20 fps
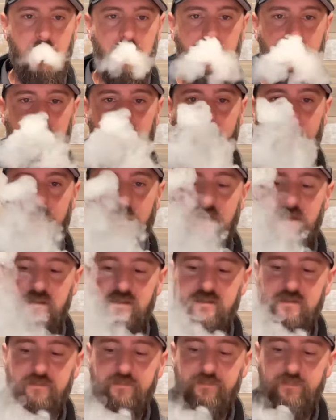Yeah,
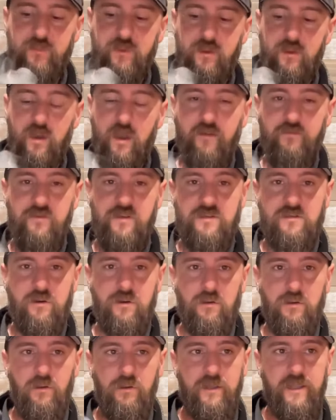because you have to
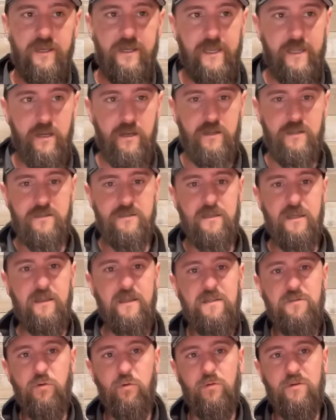start looking at it as, and
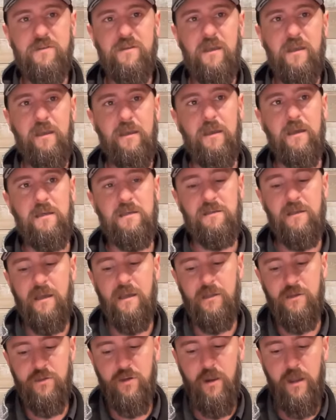that's what we're saying, guys.
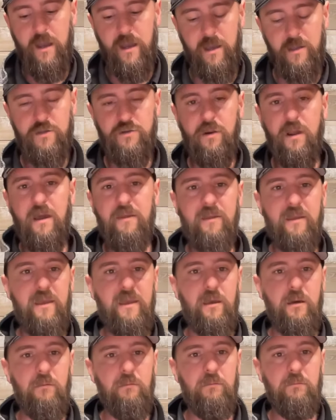Like try try the
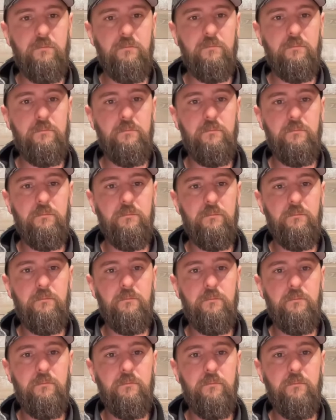chem.
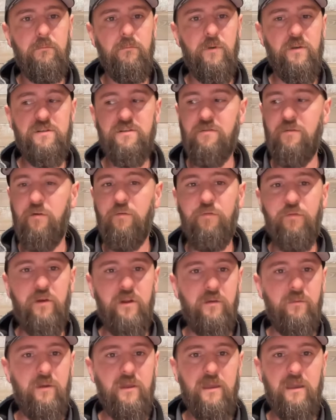It's so
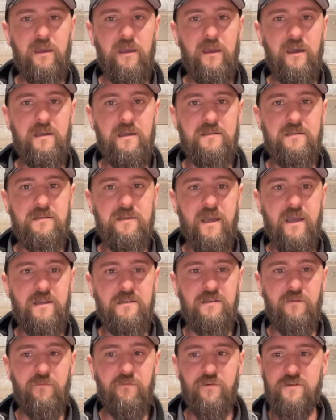funny we get guys
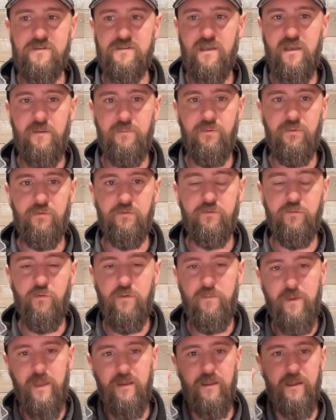asking for samples. So we
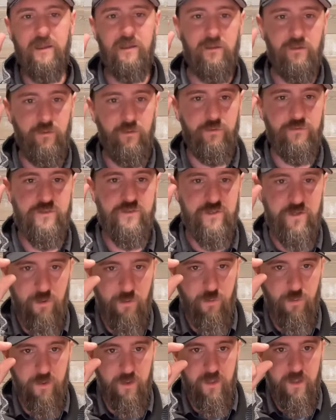made like a little
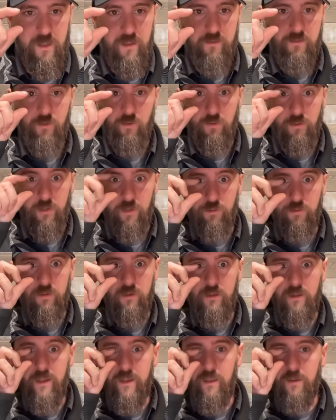joke they're literally
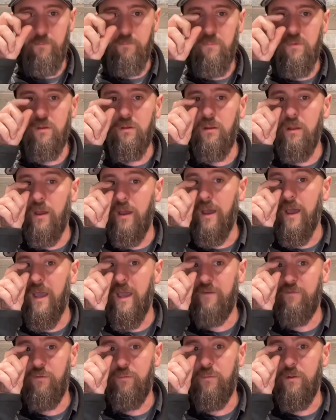like a mil, a
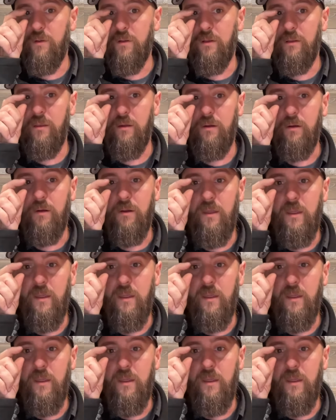half a milliliter.